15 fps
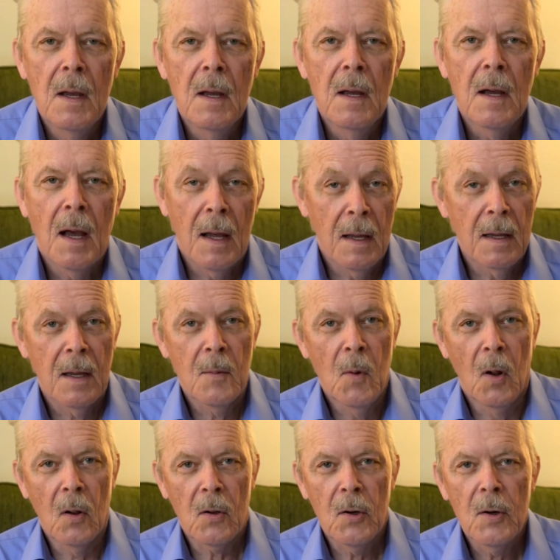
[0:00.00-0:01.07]
I am
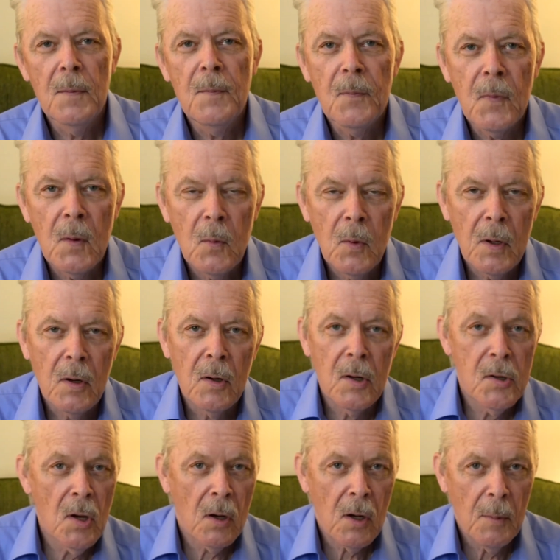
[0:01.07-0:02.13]
Holger. We're going to
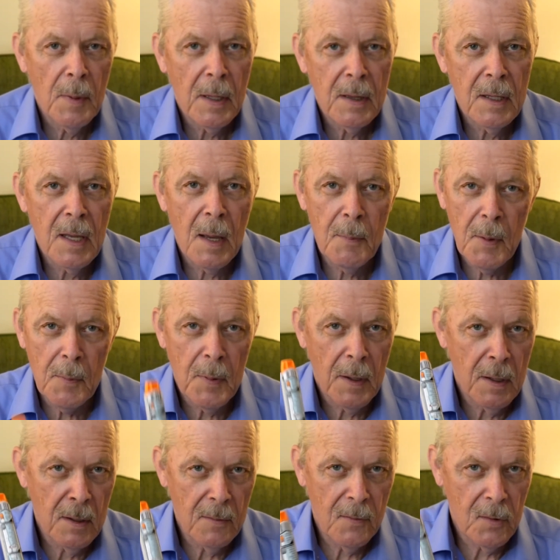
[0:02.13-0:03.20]
talk about the Epi Pen
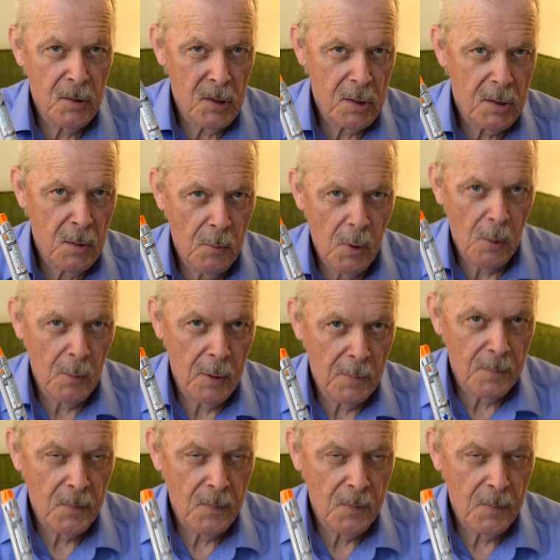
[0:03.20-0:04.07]
for just a moment.